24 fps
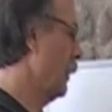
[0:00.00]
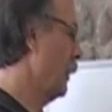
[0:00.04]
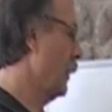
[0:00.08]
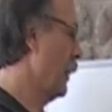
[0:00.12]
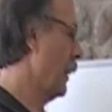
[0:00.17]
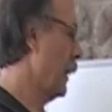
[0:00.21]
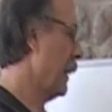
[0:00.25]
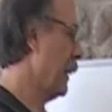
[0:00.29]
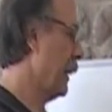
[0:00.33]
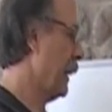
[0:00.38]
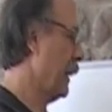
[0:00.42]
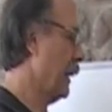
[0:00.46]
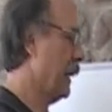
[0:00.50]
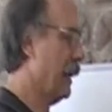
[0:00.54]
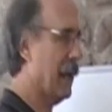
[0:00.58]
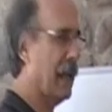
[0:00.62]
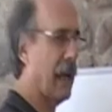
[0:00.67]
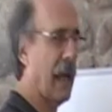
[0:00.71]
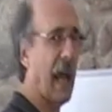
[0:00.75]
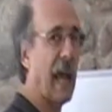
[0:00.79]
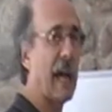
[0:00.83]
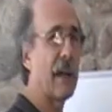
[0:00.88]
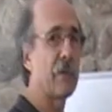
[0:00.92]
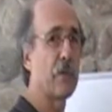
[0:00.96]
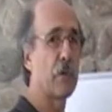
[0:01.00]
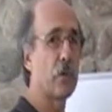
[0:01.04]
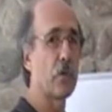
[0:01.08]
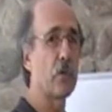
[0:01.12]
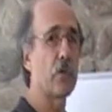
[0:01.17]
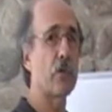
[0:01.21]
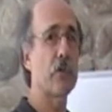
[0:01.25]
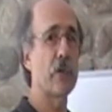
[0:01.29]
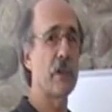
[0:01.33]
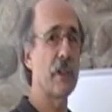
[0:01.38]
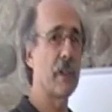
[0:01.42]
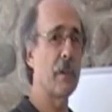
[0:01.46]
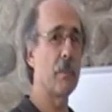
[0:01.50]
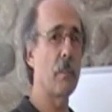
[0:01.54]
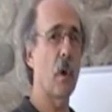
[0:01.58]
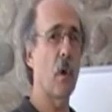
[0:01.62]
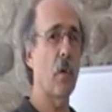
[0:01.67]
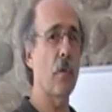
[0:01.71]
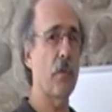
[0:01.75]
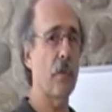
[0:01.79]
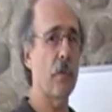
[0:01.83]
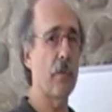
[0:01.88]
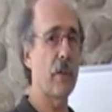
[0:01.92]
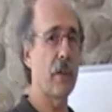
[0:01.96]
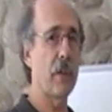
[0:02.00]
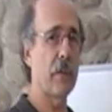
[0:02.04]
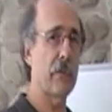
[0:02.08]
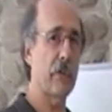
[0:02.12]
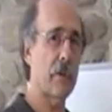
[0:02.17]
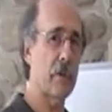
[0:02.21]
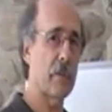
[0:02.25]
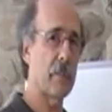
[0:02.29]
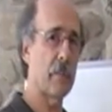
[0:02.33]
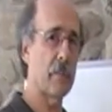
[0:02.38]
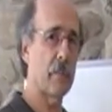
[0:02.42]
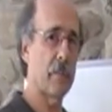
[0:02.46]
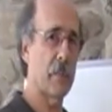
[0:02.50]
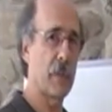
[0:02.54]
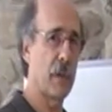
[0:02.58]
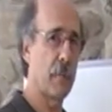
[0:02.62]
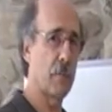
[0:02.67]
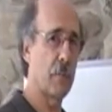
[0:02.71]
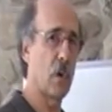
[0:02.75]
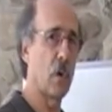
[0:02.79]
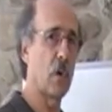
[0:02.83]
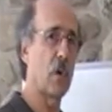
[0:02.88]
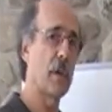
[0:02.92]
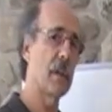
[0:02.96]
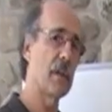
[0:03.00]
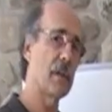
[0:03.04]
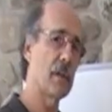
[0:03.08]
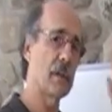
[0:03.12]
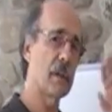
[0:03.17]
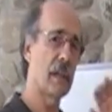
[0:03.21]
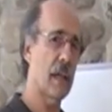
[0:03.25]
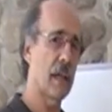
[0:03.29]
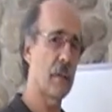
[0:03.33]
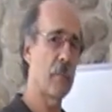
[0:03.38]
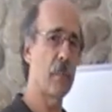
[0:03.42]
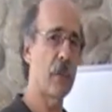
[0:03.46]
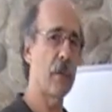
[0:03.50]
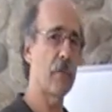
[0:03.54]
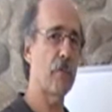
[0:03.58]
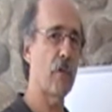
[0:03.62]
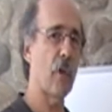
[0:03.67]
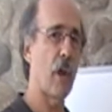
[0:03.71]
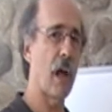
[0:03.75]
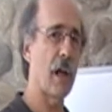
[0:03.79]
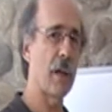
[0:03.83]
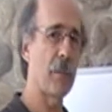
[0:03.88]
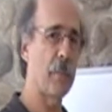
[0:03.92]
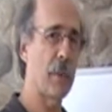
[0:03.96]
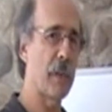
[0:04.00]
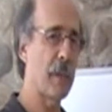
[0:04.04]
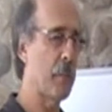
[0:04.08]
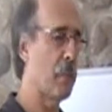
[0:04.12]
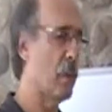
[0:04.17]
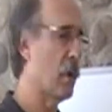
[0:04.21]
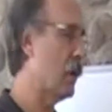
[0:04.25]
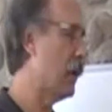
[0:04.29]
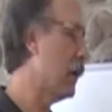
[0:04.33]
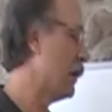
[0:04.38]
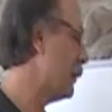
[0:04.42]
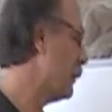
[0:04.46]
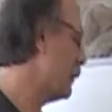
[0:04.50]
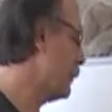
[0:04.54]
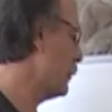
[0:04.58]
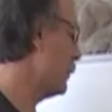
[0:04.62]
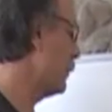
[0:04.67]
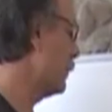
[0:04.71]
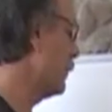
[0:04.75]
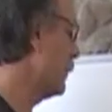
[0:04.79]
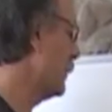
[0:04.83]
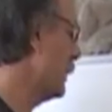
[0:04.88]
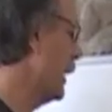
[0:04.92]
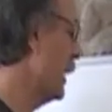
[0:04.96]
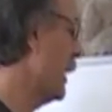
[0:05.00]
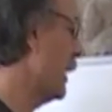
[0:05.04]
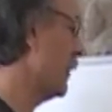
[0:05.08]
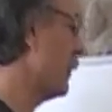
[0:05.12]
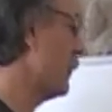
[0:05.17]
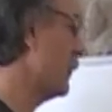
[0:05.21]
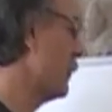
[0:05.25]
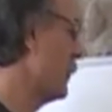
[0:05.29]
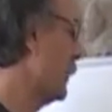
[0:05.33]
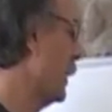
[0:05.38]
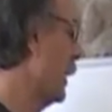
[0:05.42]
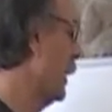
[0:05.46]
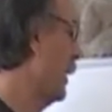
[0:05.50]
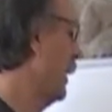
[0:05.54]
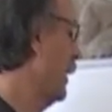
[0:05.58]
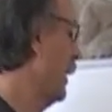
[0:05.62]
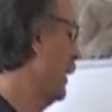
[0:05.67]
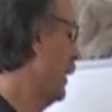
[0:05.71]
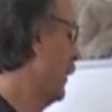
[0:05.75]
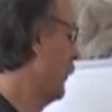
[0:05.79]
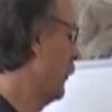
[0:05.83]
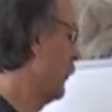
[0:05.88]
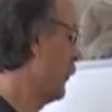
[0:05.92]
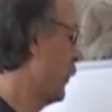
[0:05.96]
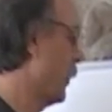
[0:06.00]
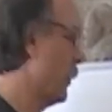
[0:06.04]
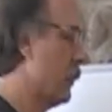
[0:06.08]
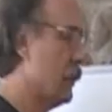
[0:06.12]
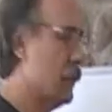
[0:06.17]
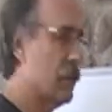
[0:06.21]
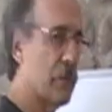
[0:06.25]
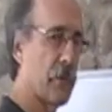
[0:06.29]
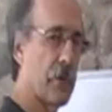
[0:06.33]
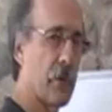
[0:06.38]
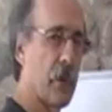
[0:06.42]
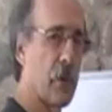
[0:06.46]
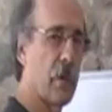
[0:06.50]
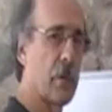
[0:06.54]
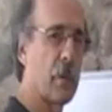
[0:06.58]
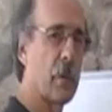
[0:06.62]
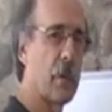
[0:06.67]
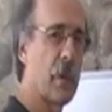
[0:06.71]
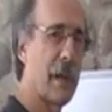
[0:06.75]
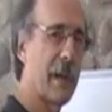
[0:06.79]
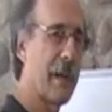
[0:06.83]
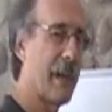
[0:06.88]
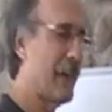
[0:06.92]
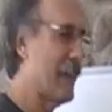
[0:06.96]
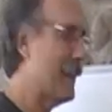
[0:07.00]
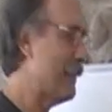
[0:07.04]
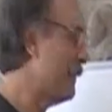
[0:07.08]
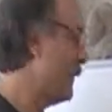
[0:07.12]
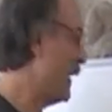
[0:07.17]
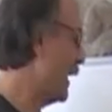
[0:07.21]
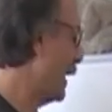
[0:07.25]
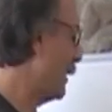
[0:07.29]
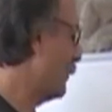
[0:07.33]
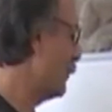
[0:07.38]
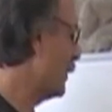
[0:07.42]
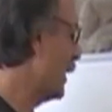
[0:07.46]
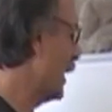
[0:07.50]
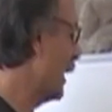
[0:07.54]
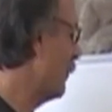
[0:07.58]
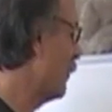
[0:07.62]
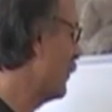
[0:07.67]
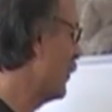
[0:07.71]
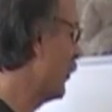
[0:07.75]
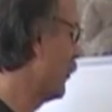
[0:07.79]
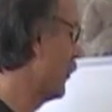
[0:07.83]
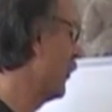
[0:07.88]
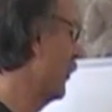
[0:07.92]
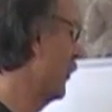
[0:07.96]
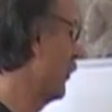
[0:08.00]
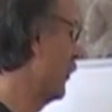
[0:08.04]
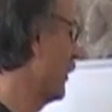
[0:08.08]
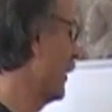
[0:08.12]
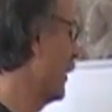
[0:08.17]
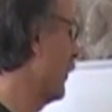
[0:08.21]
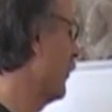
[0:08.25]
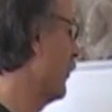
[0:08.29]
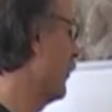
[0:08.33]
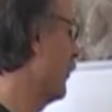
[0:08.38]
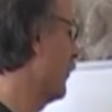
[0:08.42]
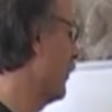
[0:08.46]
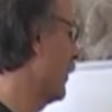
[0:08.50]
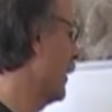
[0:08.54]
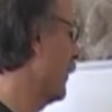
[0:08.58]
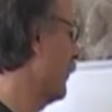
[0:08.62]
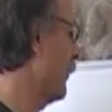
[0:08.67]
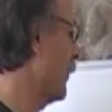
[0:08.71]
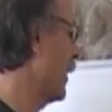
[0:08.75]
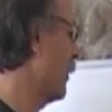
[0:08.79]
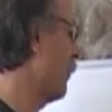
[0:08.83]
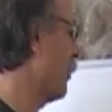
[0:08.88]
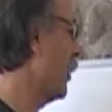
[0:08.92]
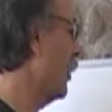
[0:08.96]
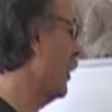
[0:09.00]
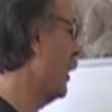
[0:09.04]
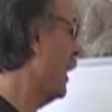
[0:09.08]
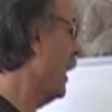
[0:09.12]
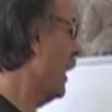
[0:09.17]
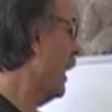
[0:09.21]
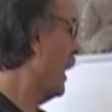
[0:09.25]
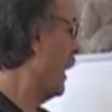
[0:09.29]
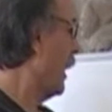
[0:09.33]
As you'll see, both of these are people and can be flawed people, and you know, so I'm just using this as an example.